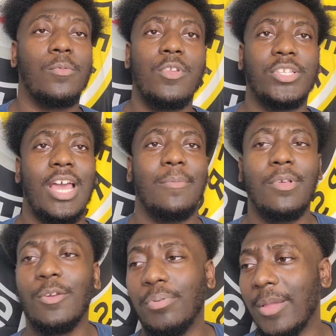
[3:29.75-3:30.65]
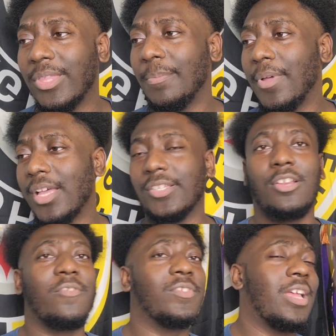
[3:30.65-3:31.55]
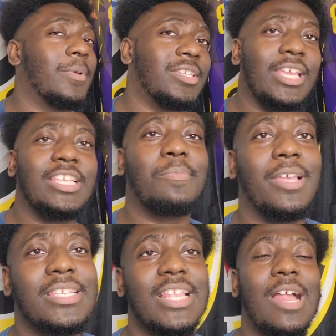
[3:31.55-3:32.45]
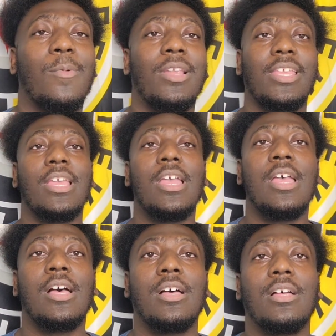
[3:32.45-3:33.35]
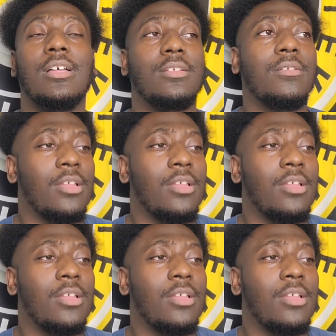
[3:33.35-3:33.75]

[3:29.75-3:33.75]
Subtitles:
We know Scotty Miller played with the Bucs and all different type of teams, but he's not really a